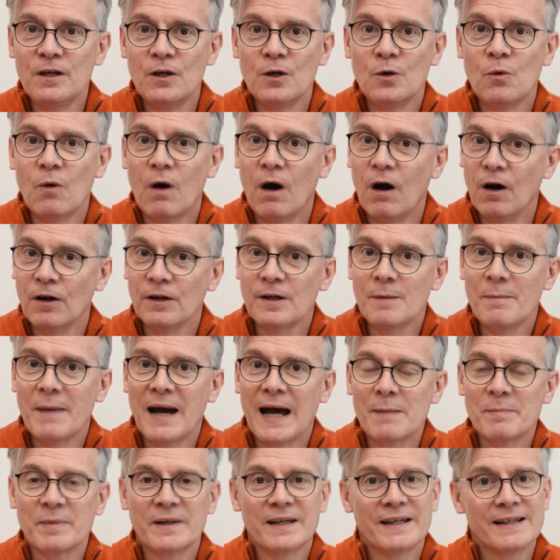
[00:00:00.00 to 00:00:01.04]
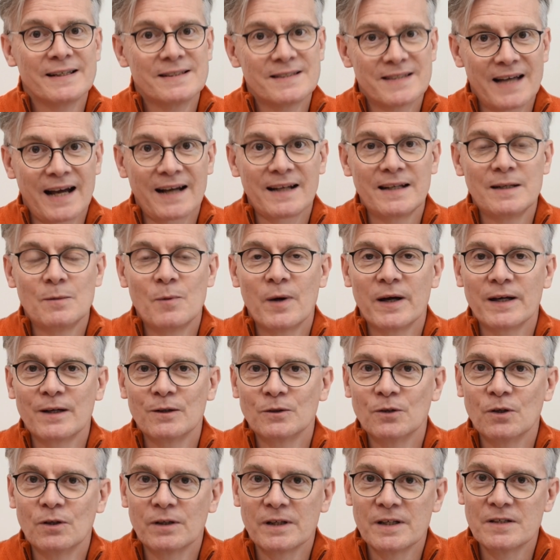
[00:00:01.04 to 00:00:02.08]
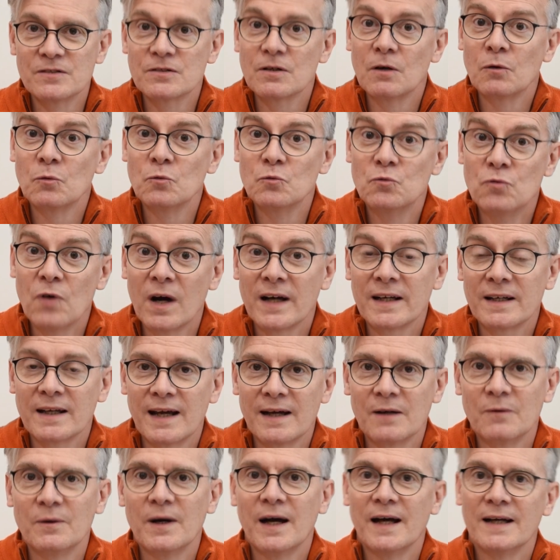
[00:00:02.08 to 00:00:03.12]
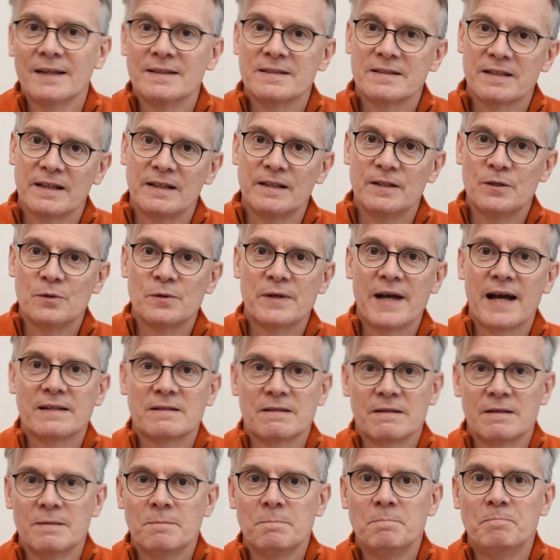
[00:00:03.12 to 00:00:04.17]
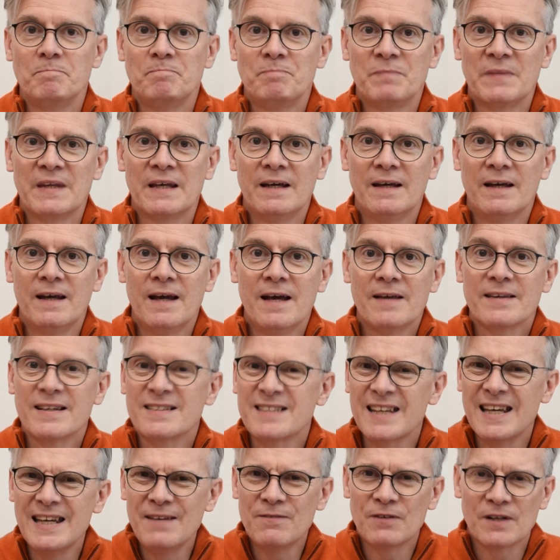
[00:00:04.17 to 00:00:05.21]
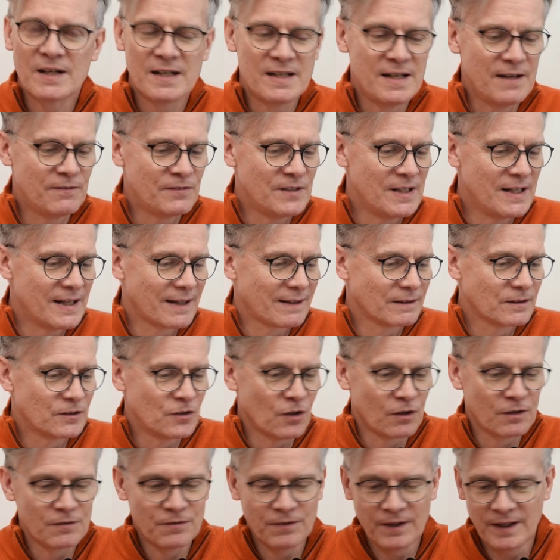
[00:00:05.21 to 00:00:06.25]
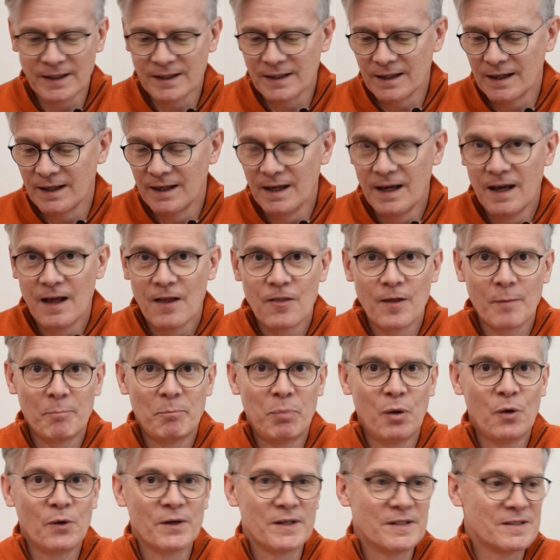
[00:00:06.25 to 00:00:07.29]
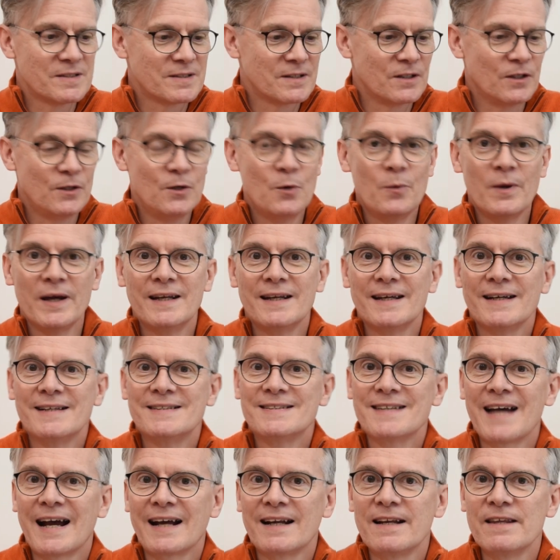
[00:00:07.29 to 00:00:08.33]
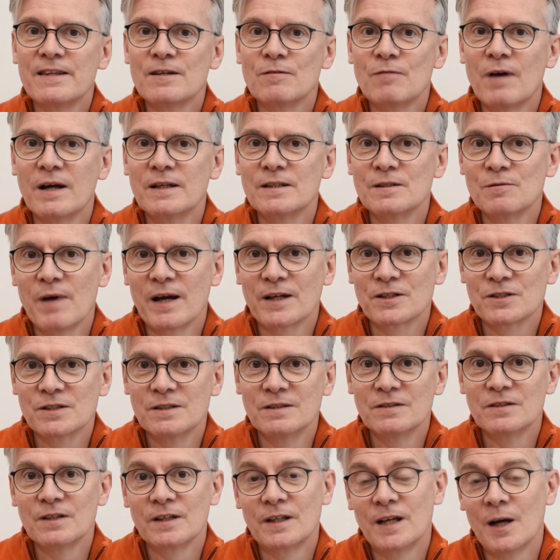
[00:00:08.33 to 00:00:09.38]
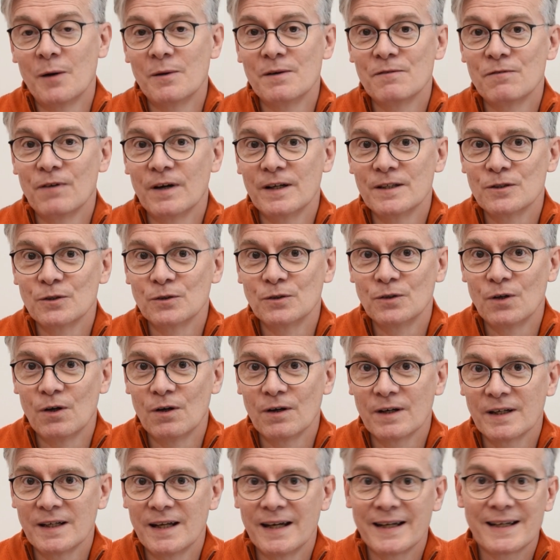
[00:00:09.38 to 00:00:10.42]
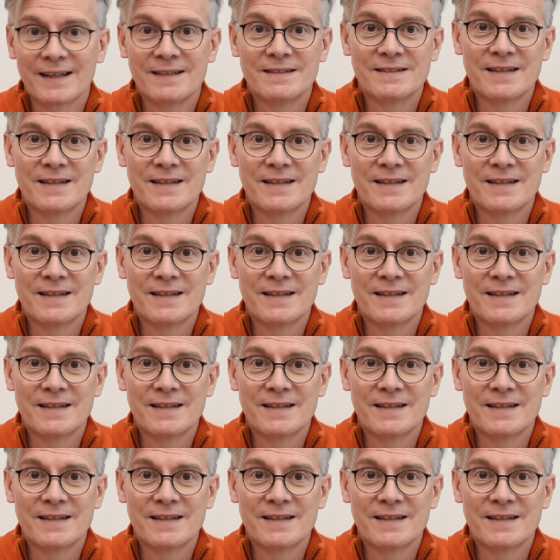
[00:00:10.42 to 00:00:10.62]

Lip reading: you on a map exactly where your dog is right now until you get to them. There's even a nifty little dog finder that points you in exactly the right direction to go and find your dog. And I can